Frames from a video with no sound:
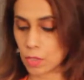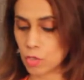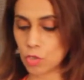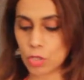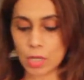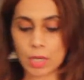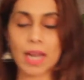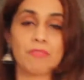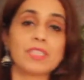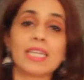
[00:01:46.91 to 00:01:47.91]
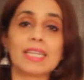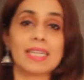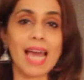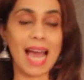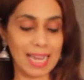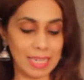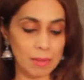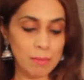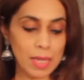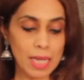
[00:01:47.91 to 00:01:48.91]
So here I have taken
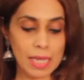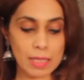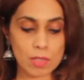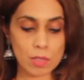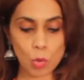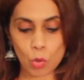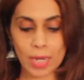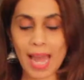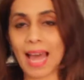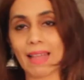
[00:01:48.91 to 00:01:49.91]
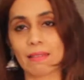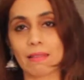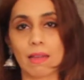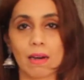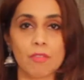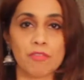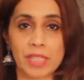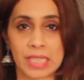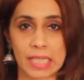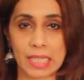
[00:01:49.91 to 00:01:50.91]
alum. It's known as the
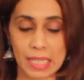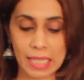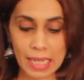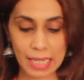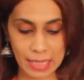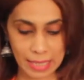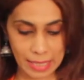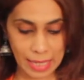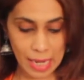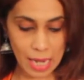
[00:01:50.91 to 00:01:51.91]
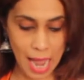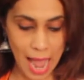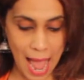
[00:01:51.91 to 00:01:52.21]
fit curry in India.